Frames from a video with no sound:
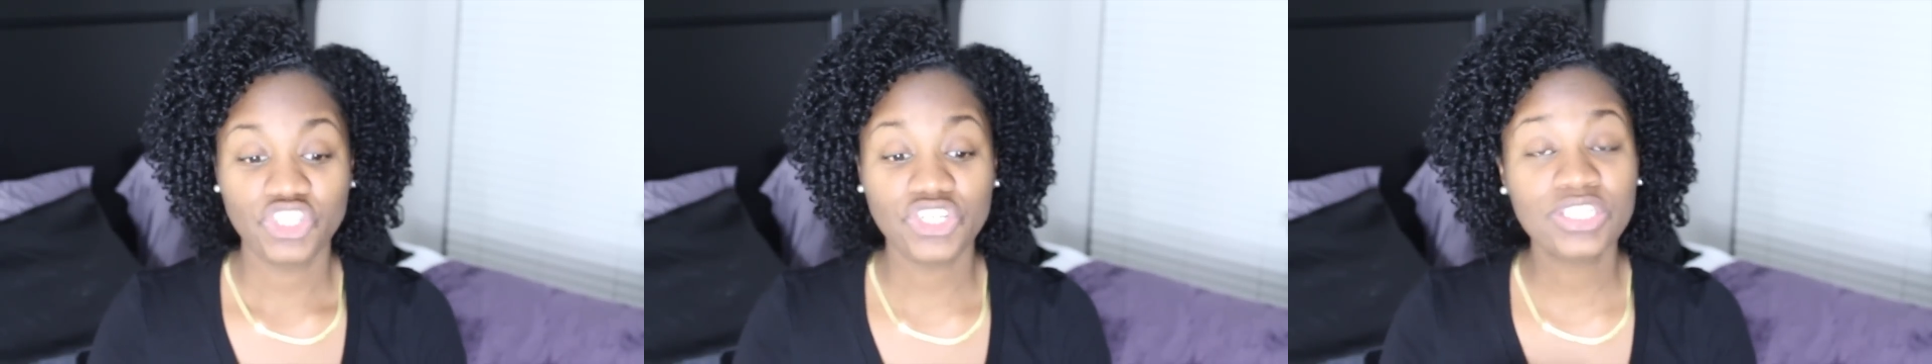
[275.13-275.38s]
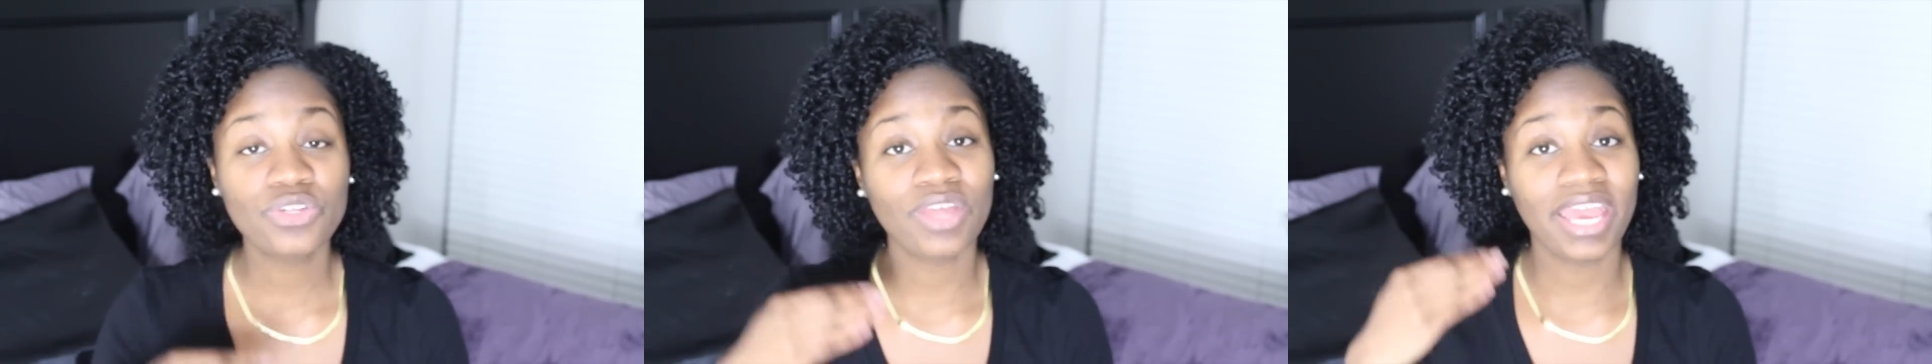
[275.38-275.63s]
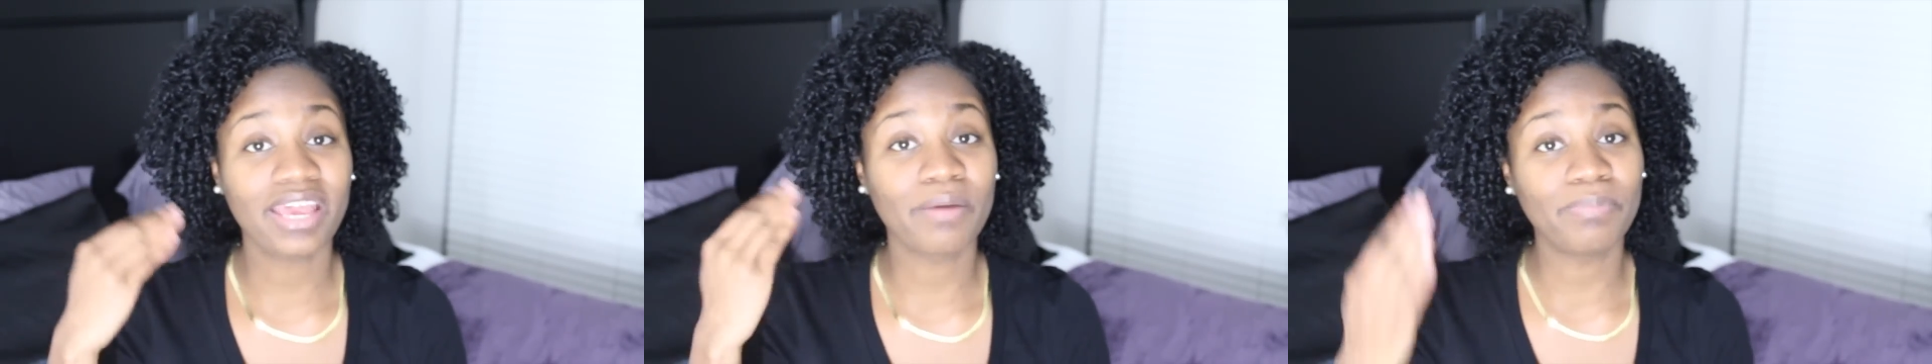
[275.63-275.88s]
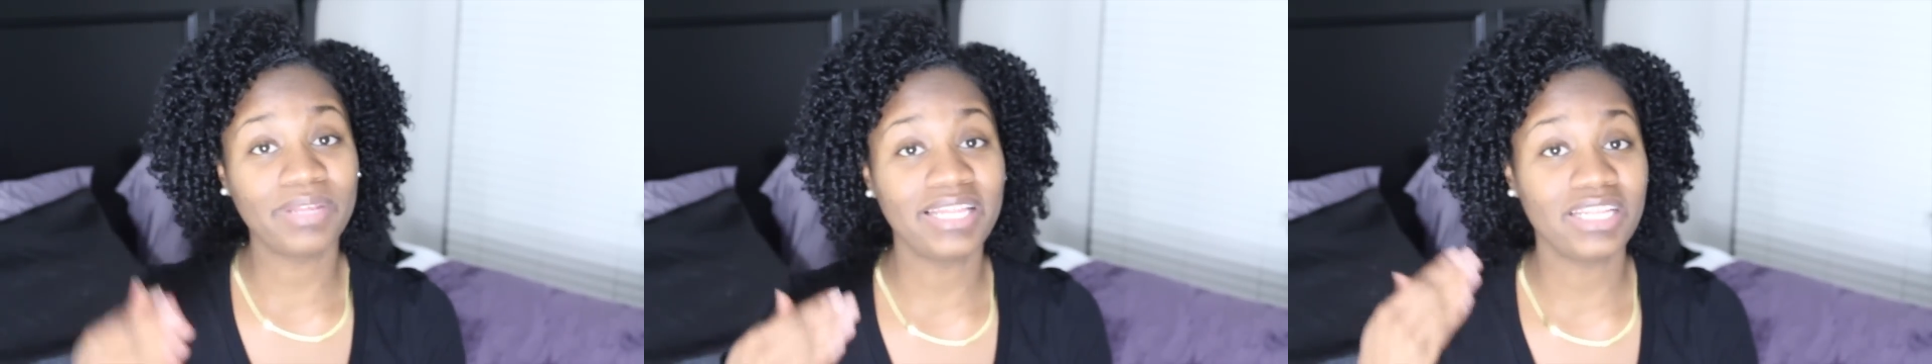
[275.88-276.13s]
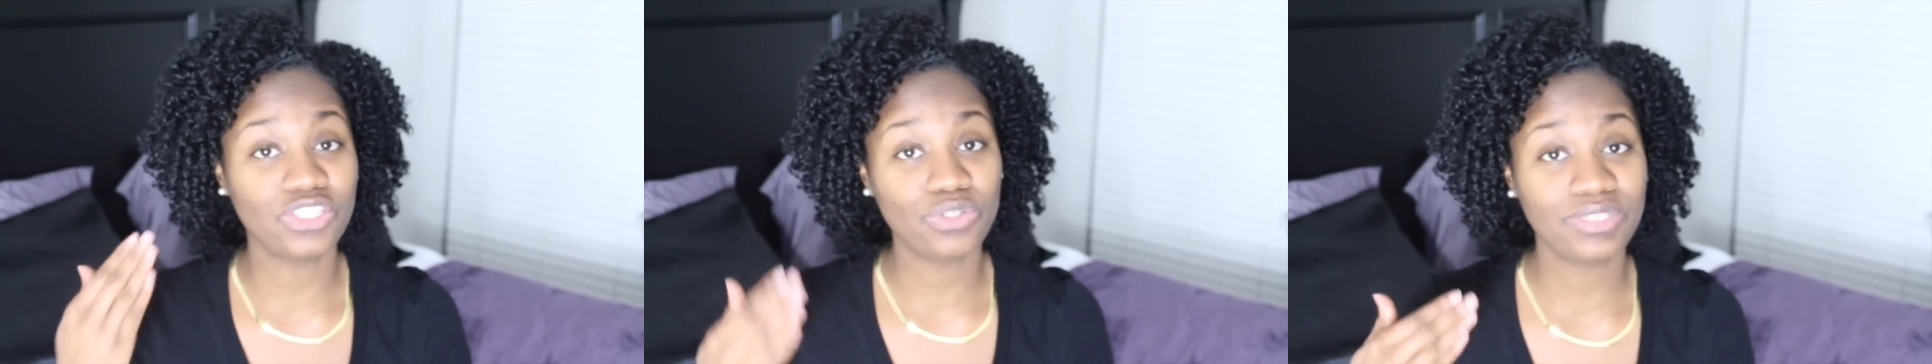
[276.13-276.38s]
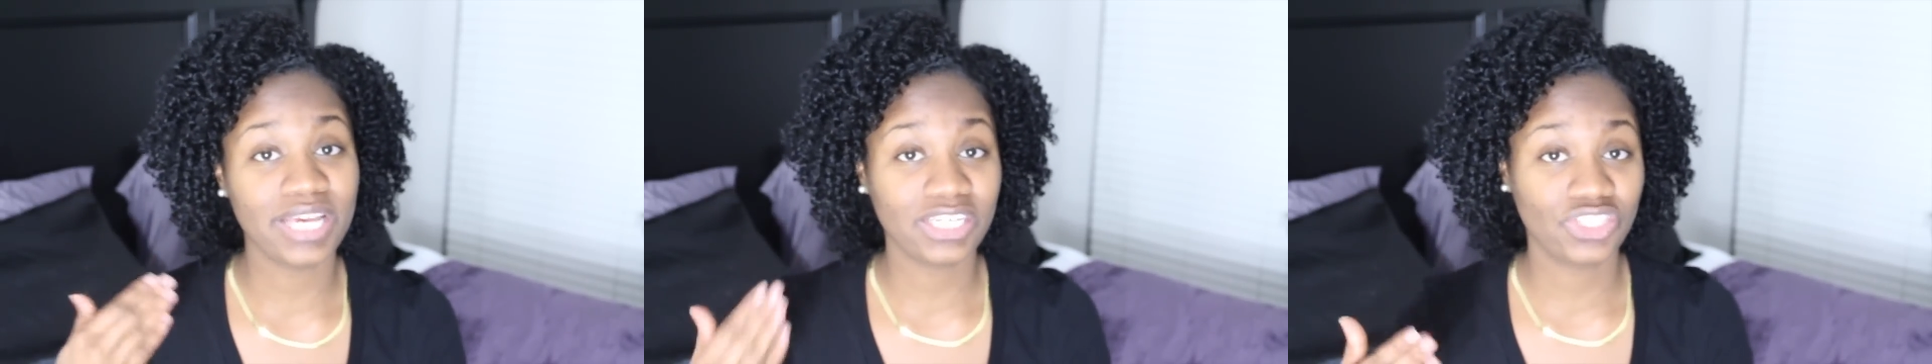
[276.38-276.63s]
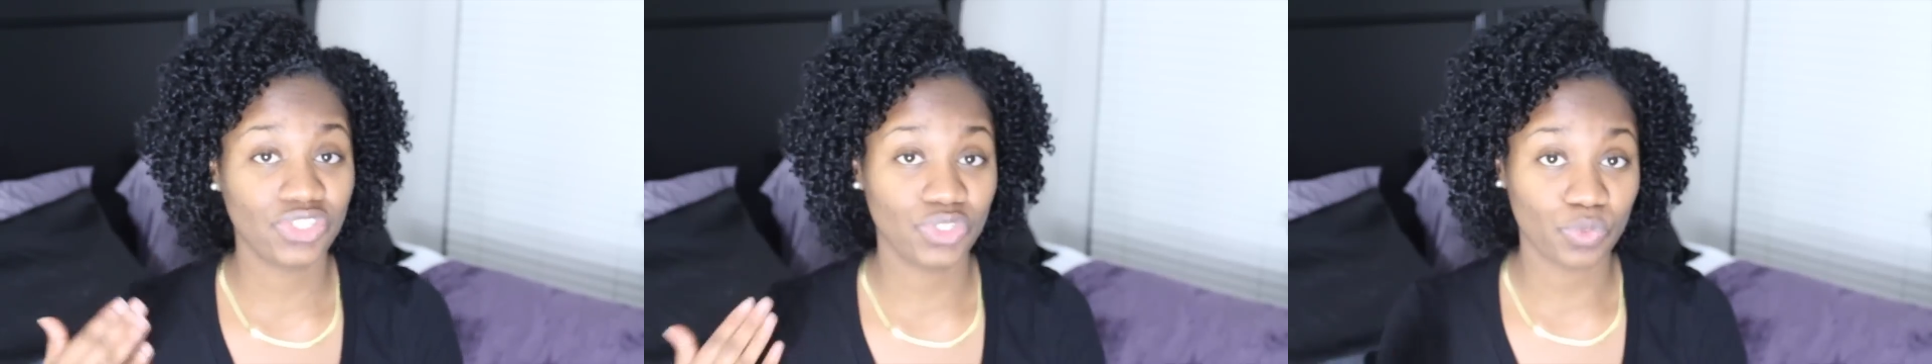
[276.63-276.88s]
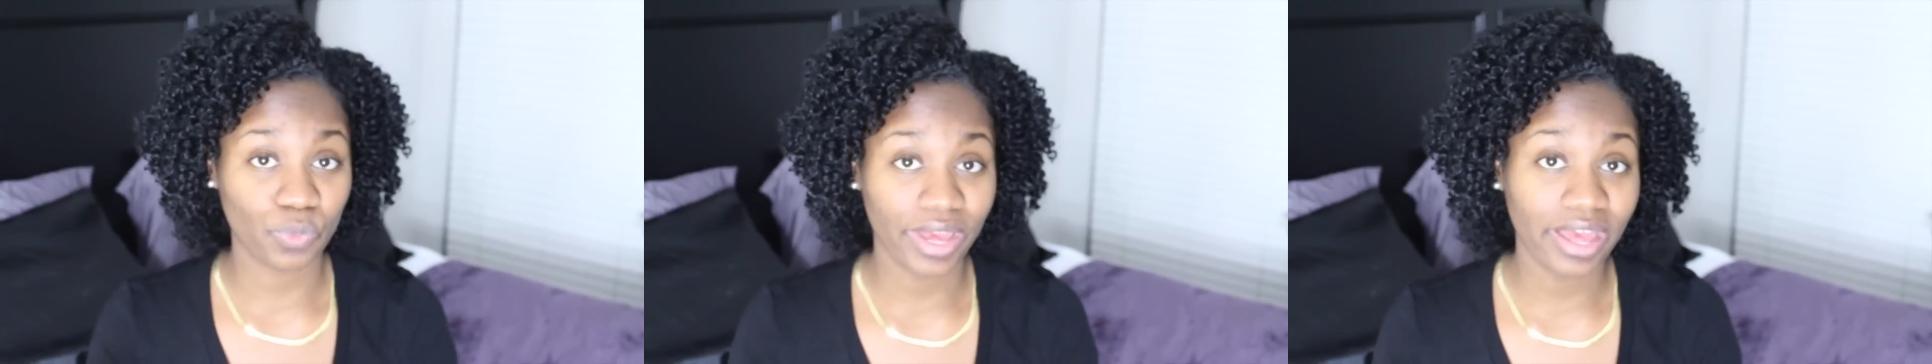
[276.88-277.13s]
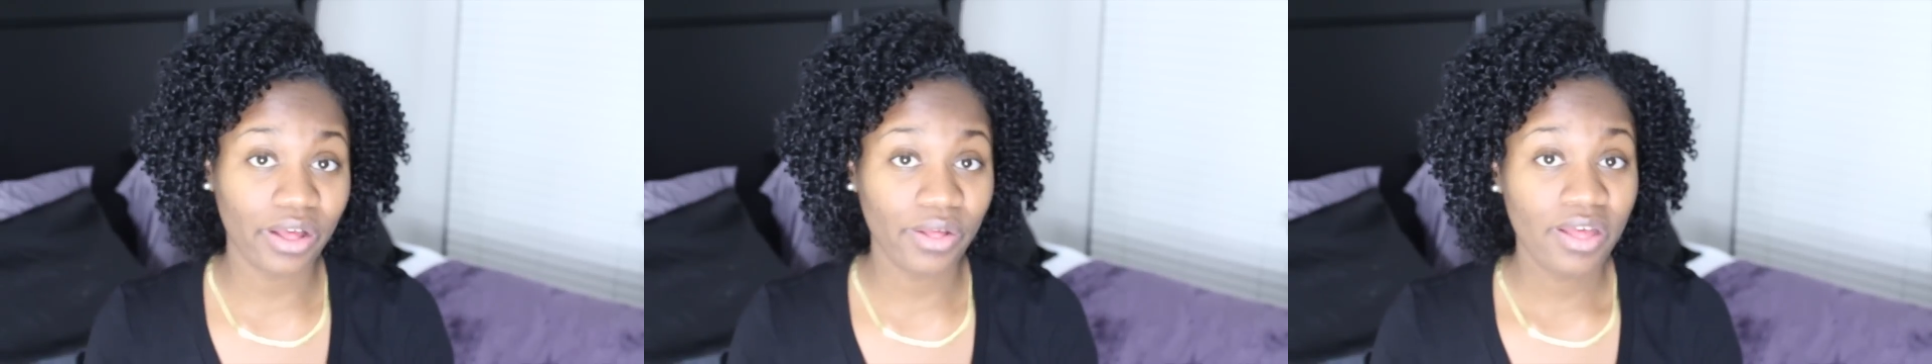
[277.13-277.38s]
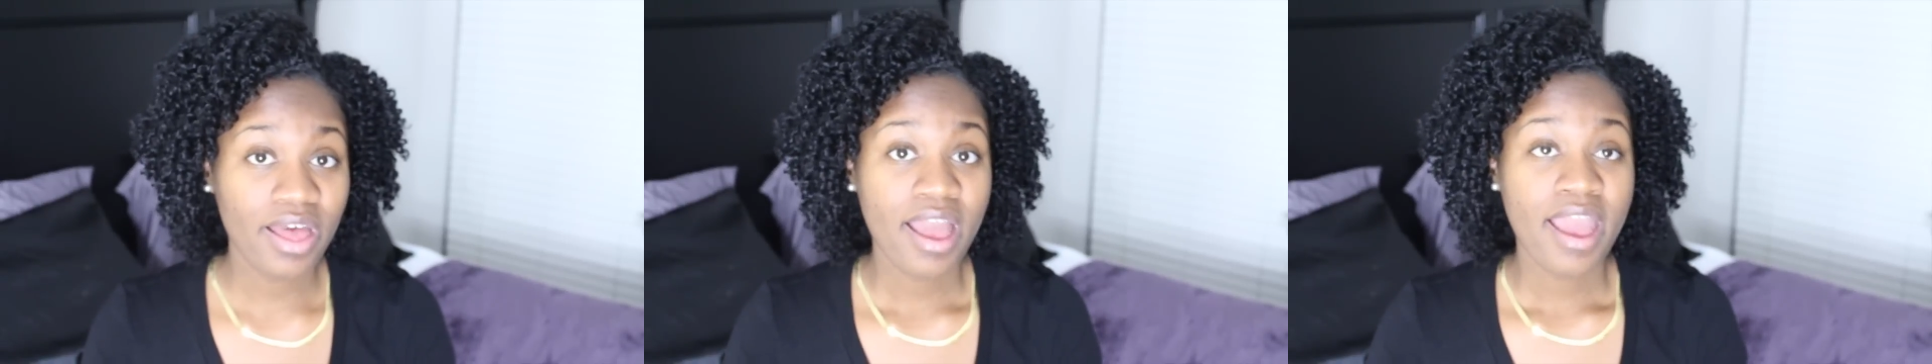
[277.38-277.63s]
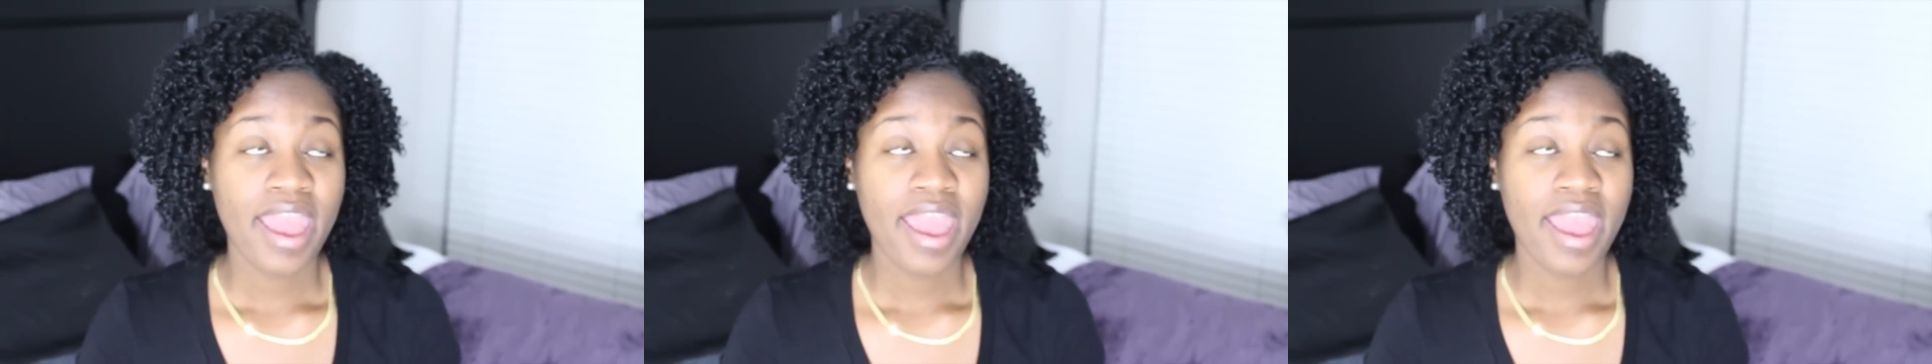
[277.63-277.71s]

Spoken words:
just so that it could blend the two textures well.